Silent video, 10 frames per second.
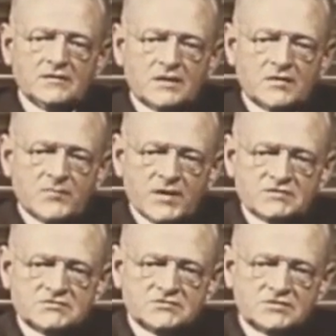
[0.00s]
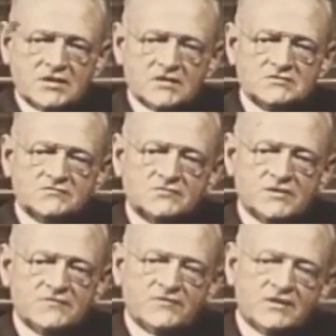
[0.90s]
Our passenger cars of
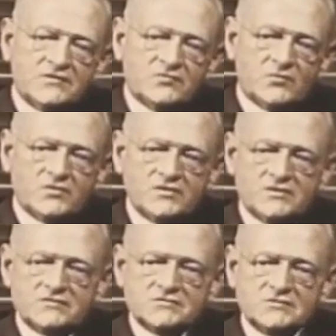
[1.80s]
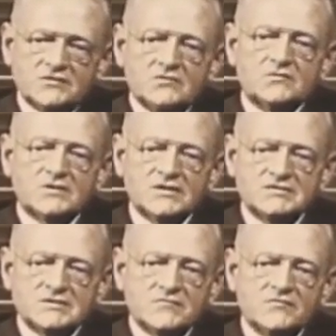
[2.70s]
25 or more years ago were like
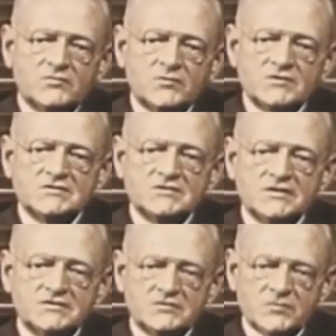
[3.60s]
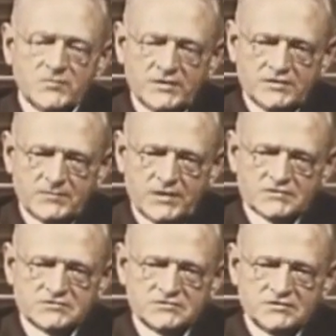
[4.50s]
some of the present-day European
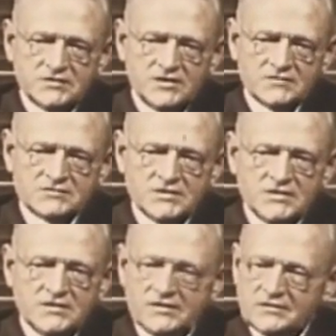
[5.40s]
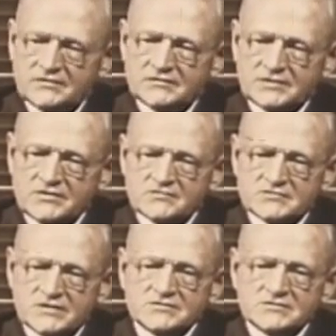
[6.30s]
passenger cars, in that they used
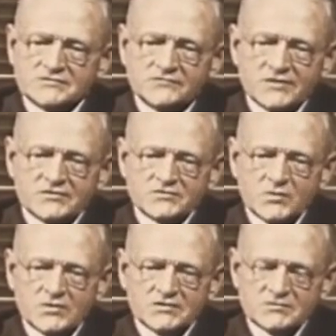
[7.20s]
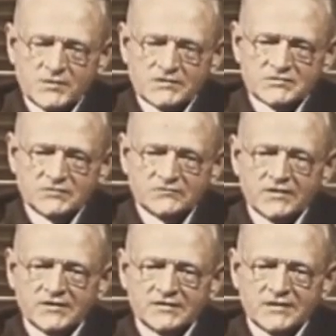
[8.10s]
engines of rather small displacement
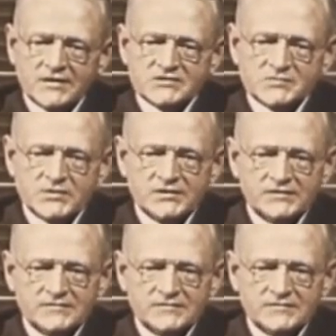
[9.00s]
running at high speed.